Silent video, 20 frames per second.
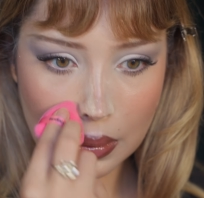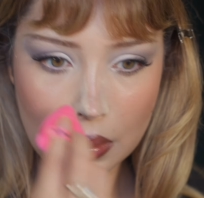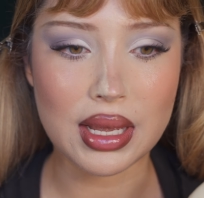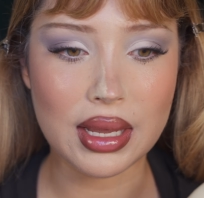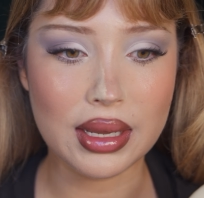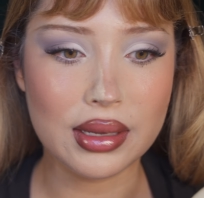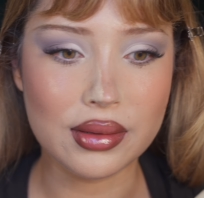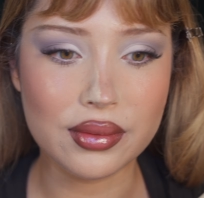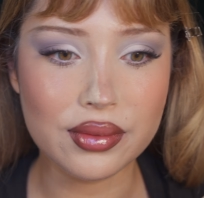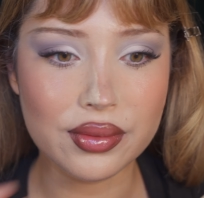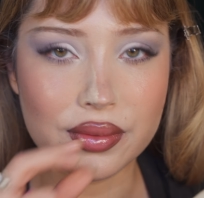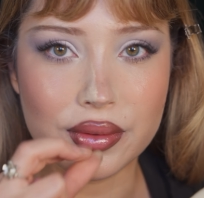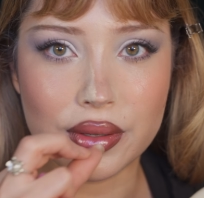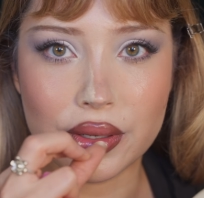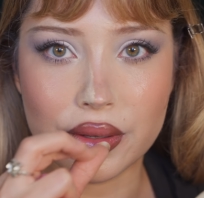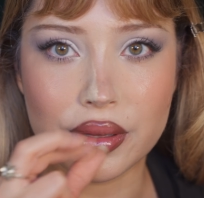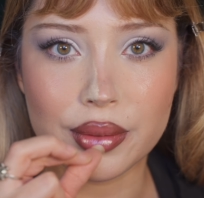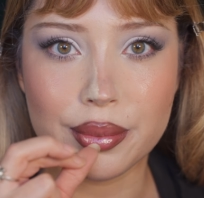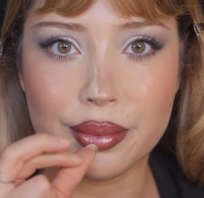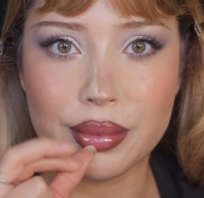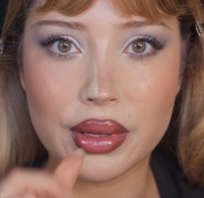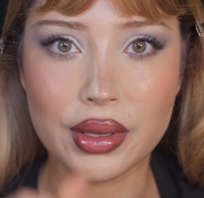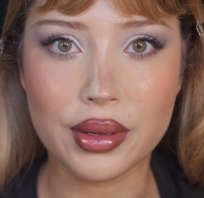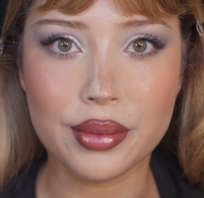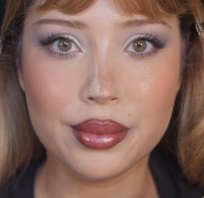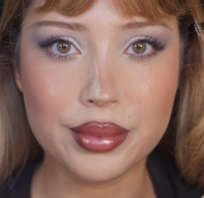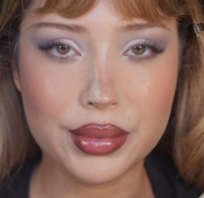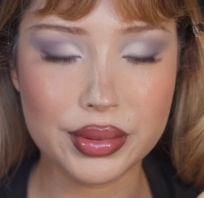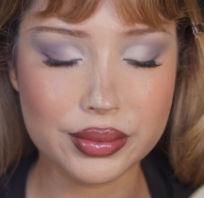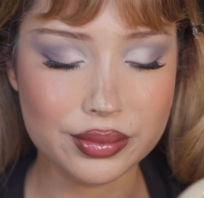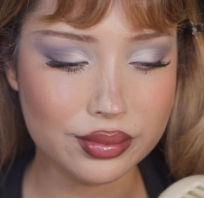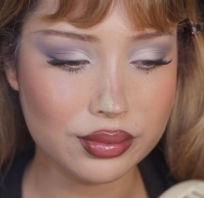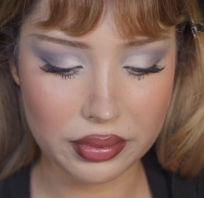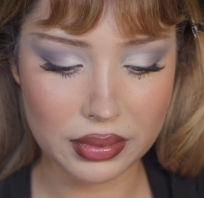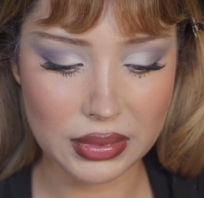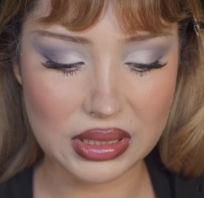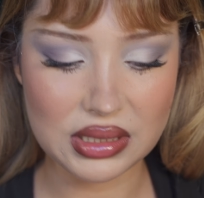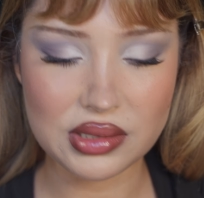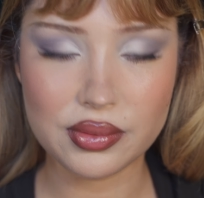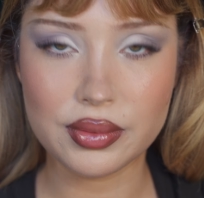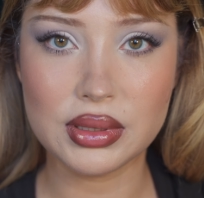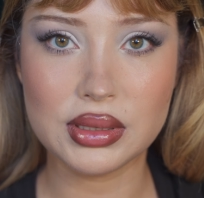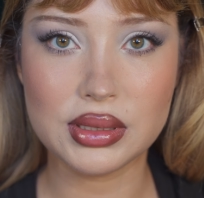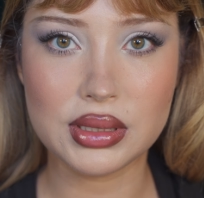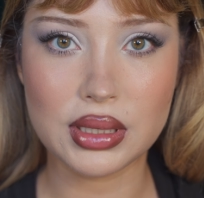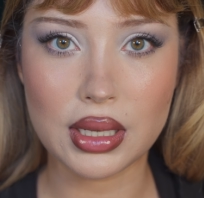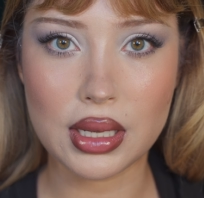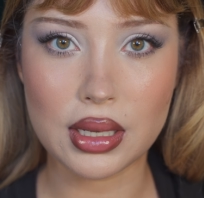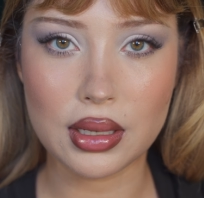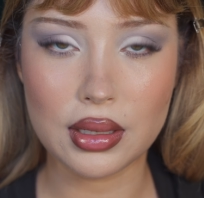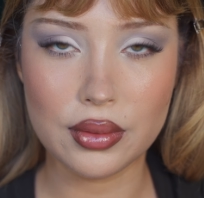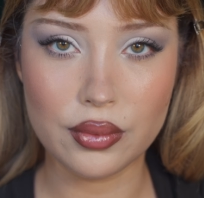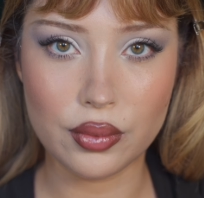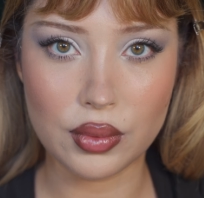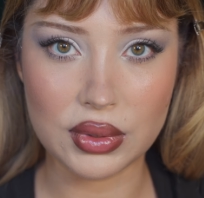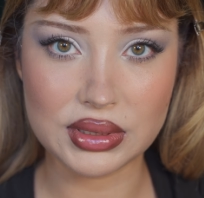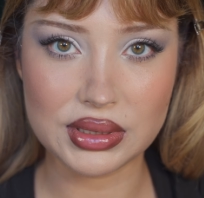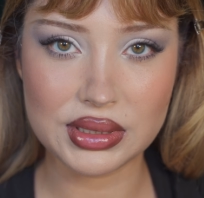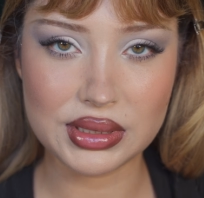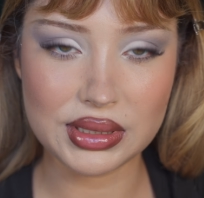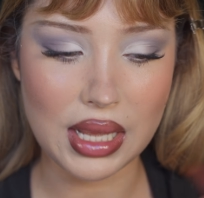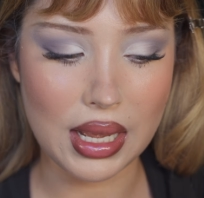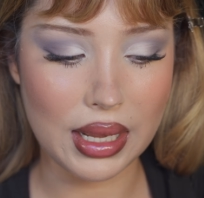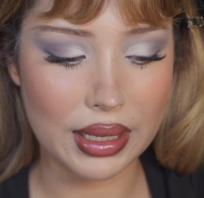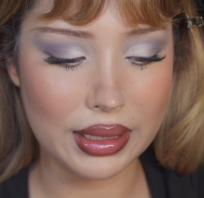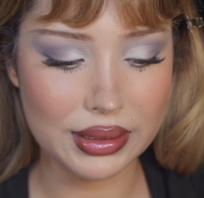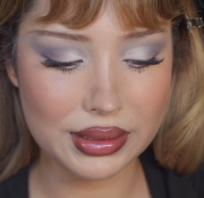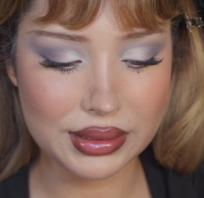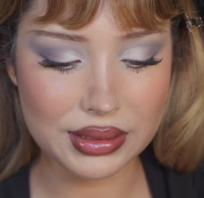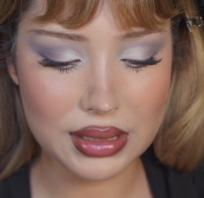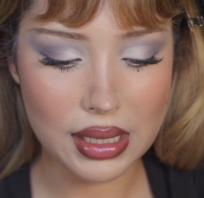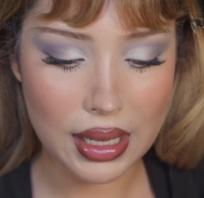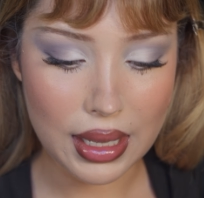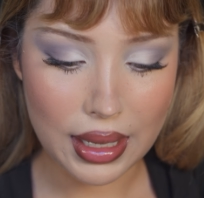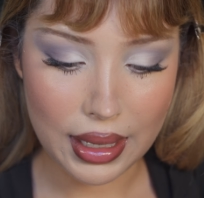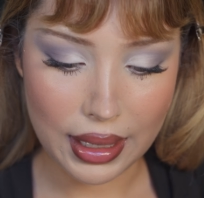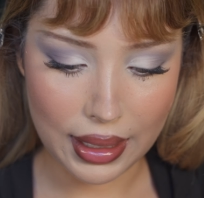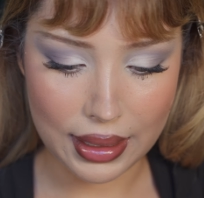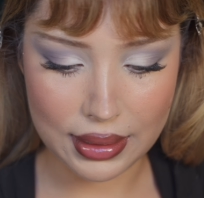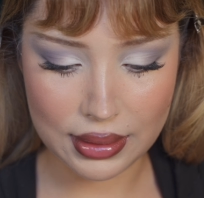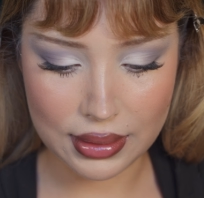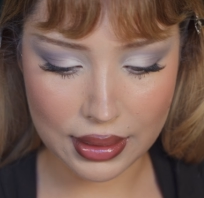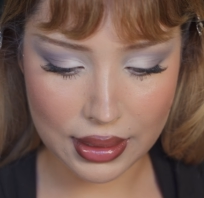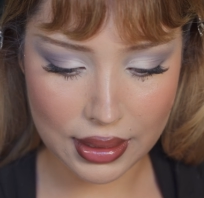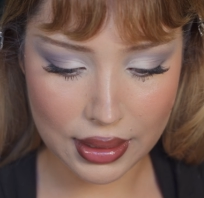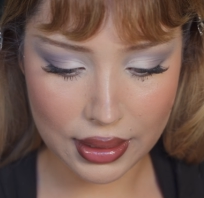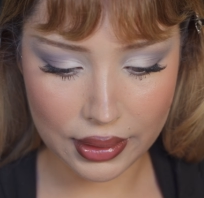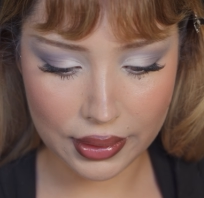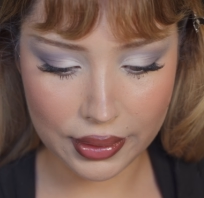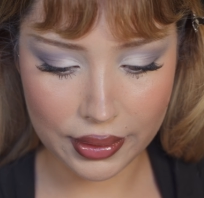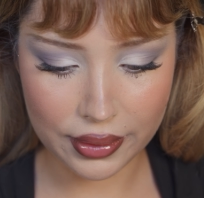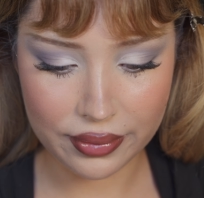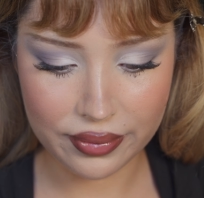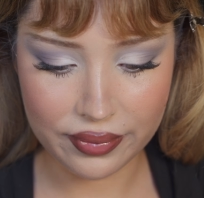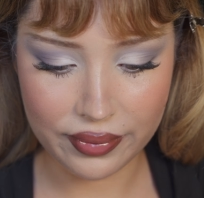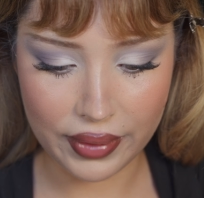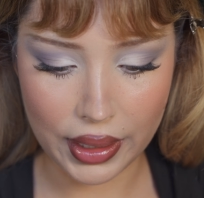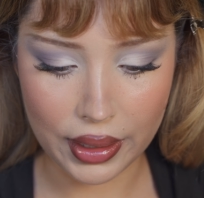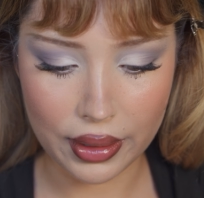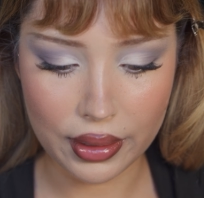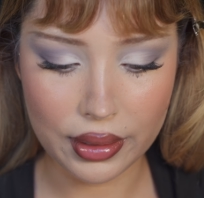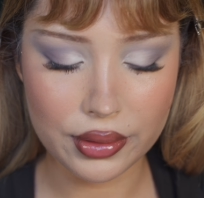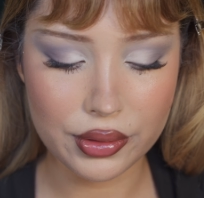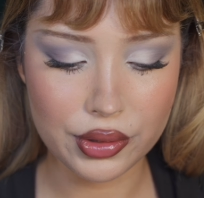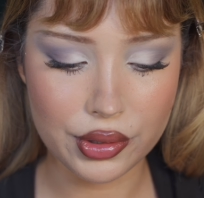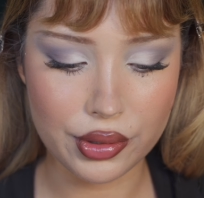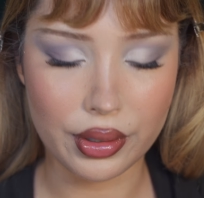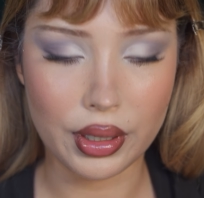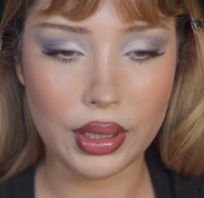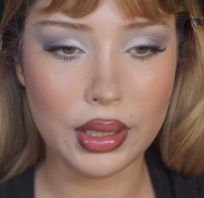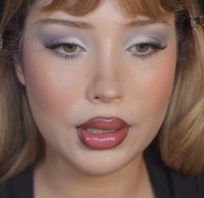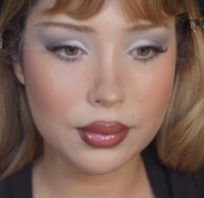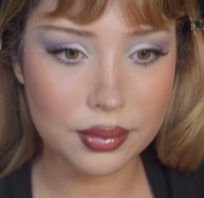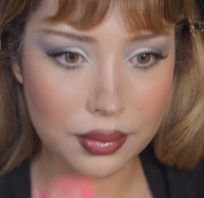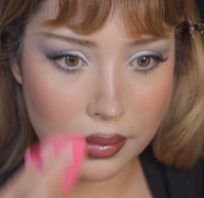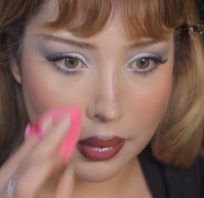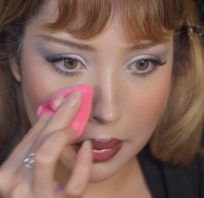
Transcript: I can feel the plump. This one's the one size in the color Fair 3.